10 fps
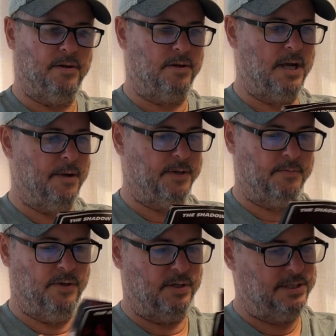comic
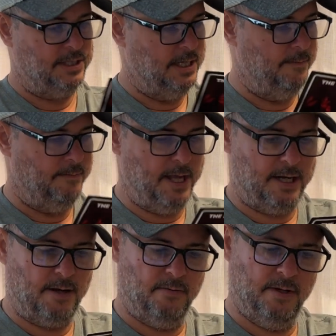books. Man,
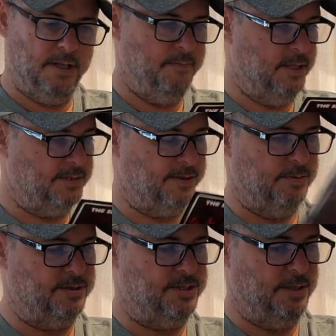I really miss
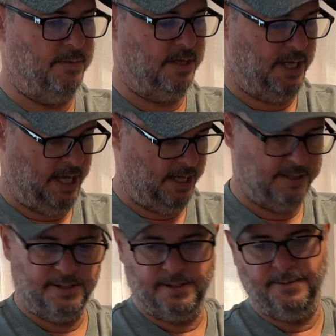those Sea Monkey
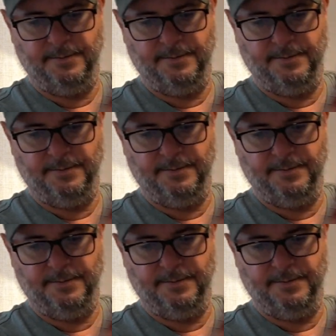ads.